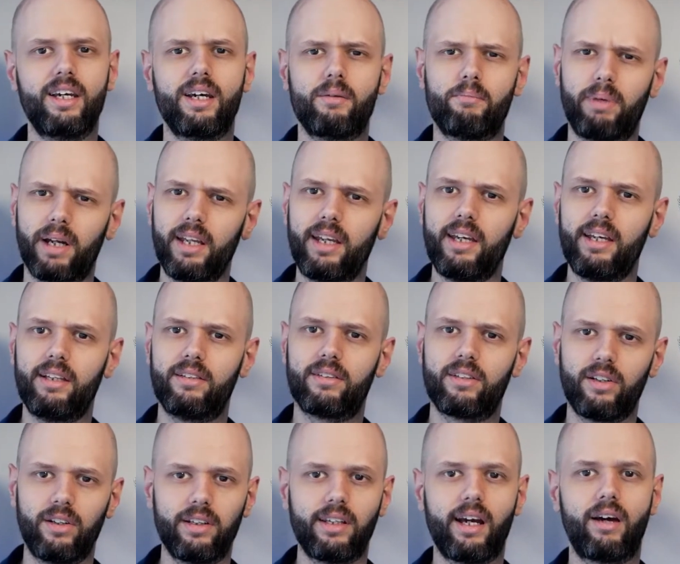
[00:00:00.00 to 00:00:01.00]
but he
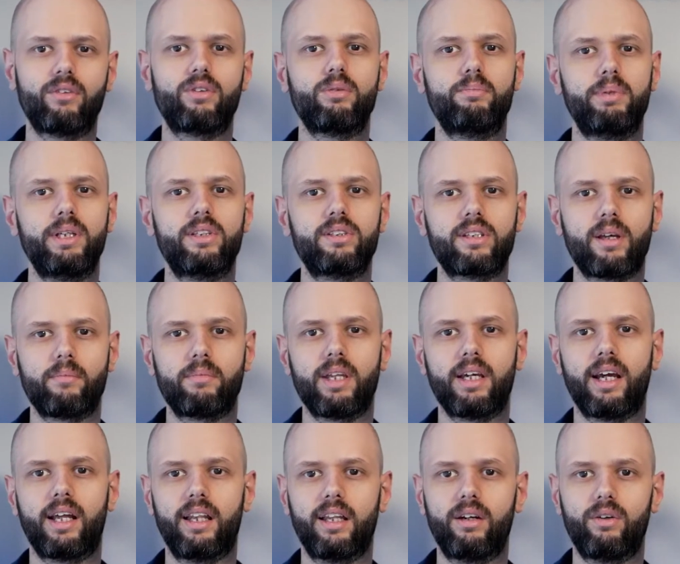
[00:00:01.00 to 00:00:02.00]
turned out to be something
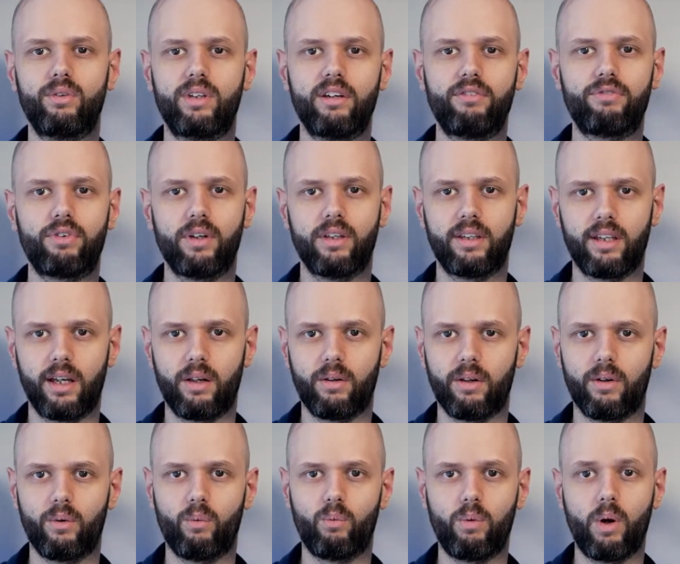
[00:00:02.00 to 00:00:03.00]
a little different than
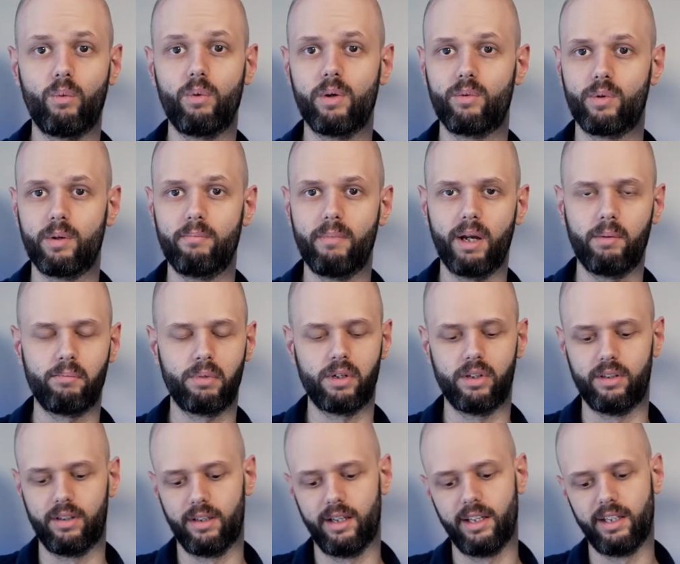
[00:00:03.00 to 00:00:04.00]
what we remembered
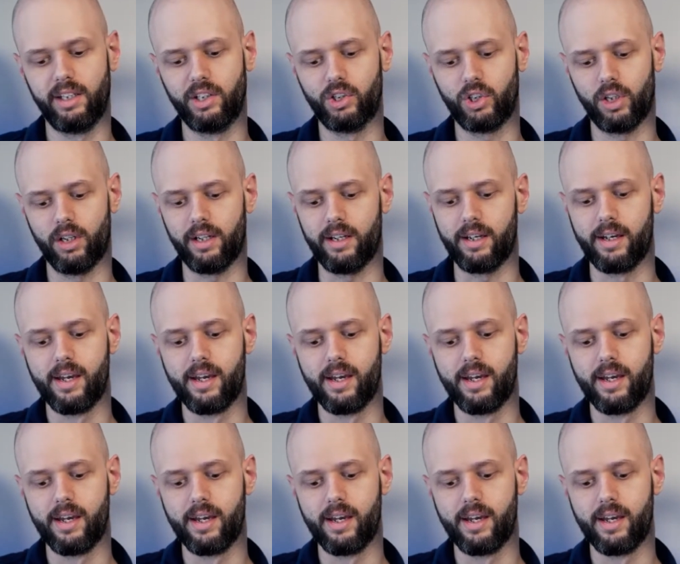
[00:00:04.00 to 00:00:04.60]
initially